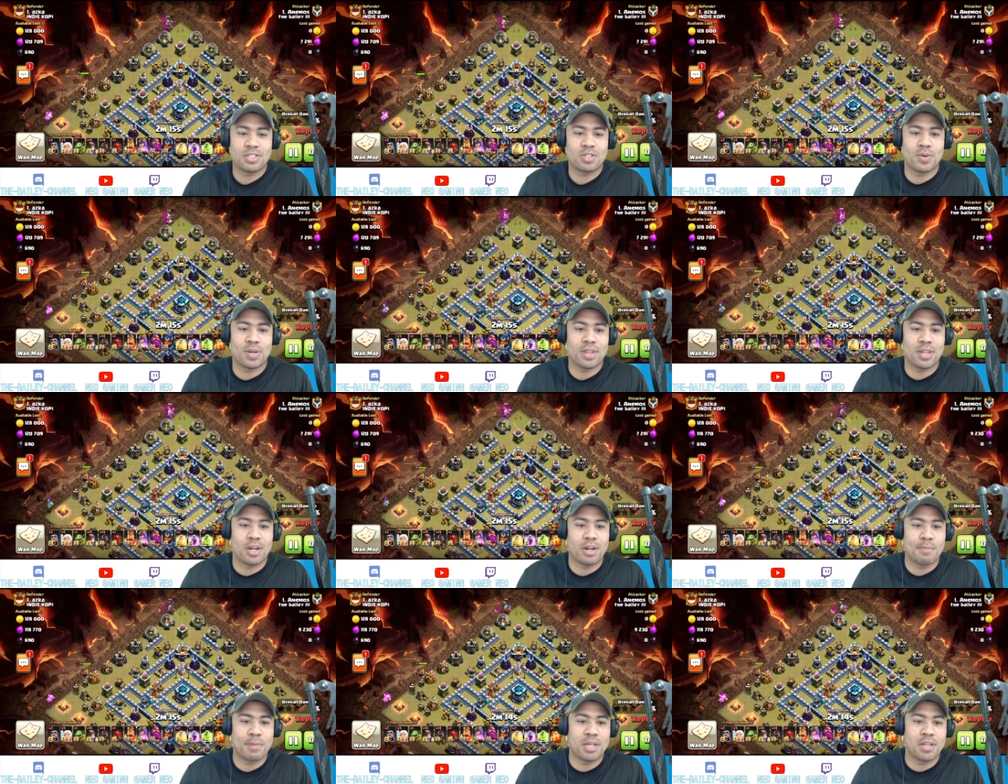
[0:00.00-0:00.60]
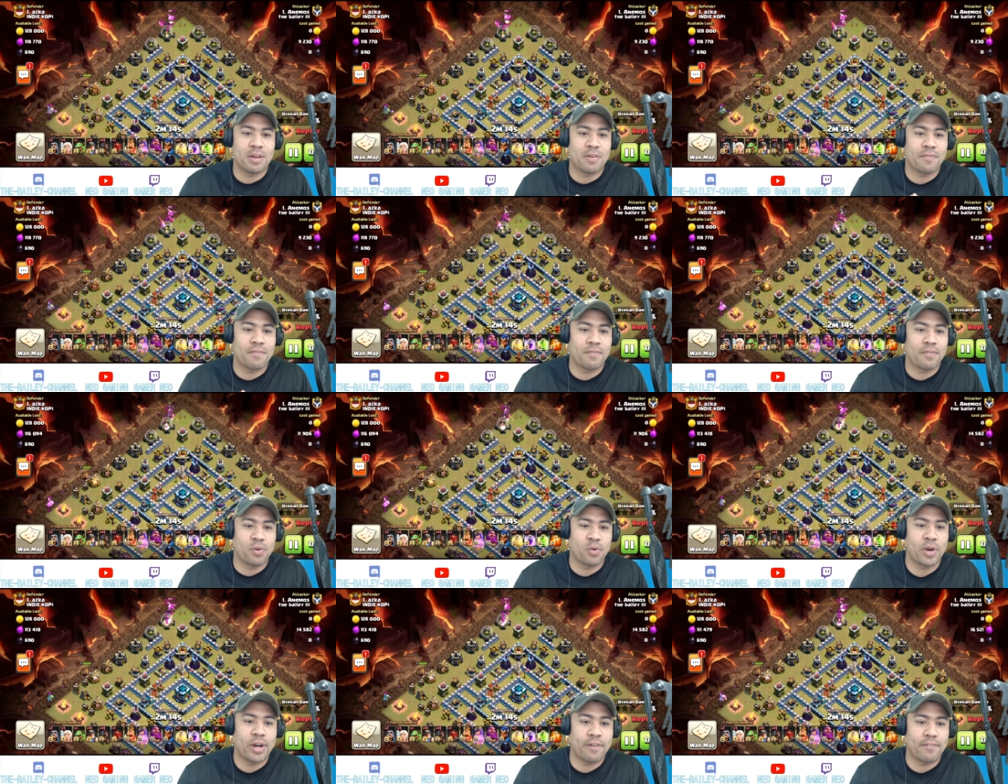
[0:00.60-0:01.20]
So I thought it'd be the
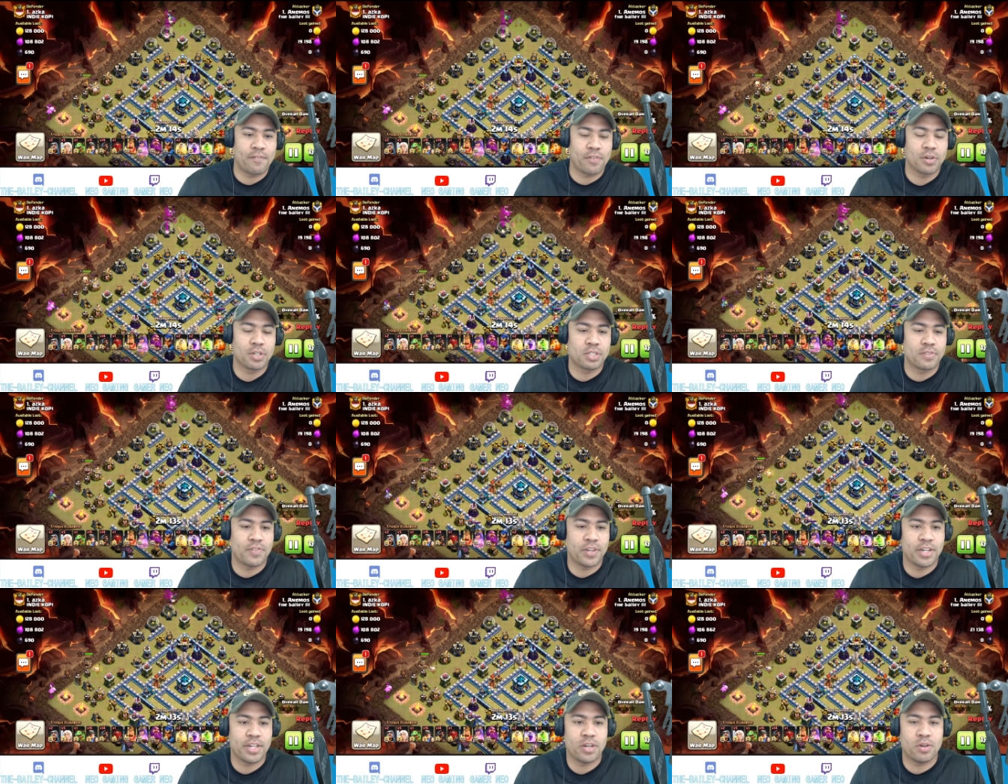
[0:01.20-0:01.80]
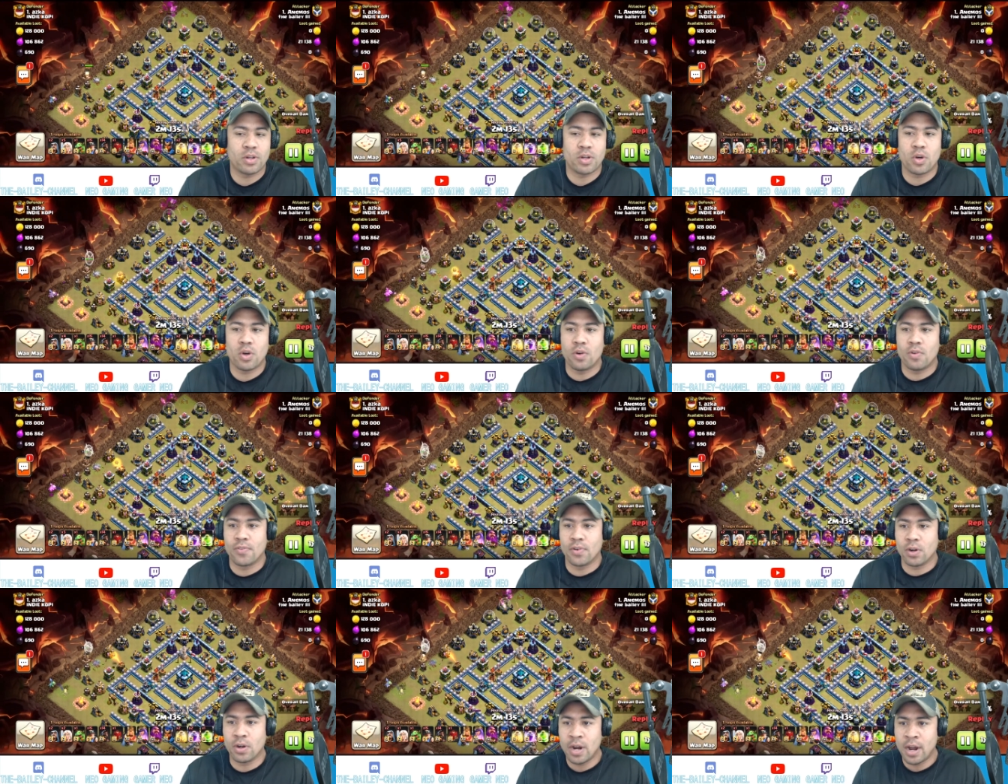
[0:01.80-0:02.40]
great first video to go
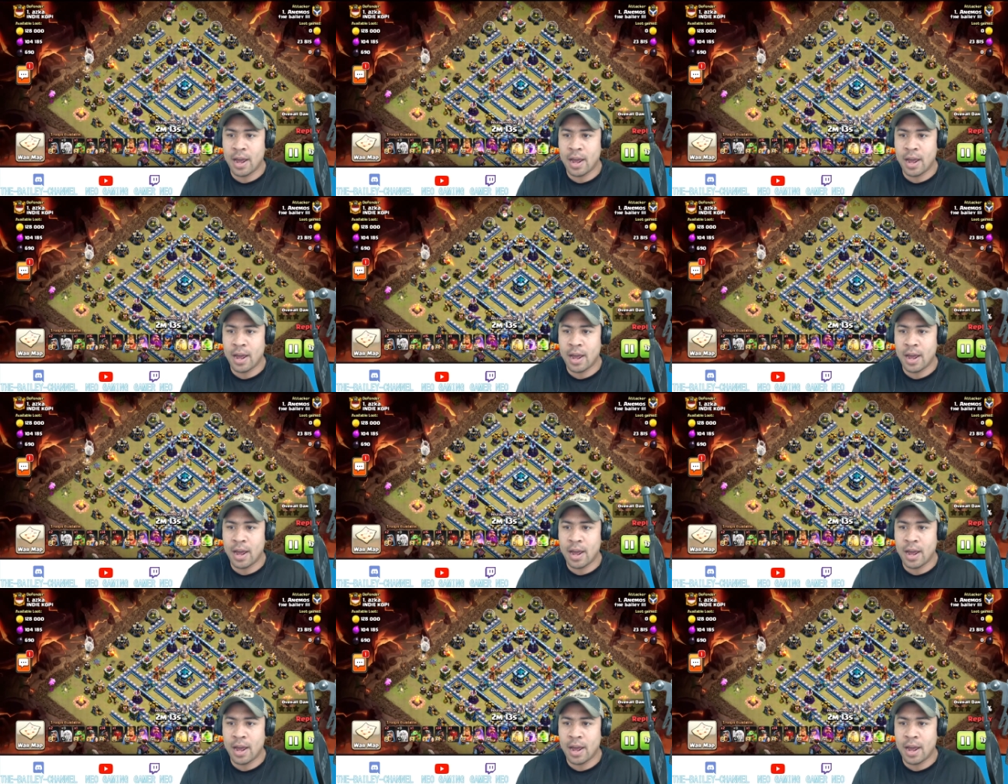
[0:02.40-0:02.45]
over.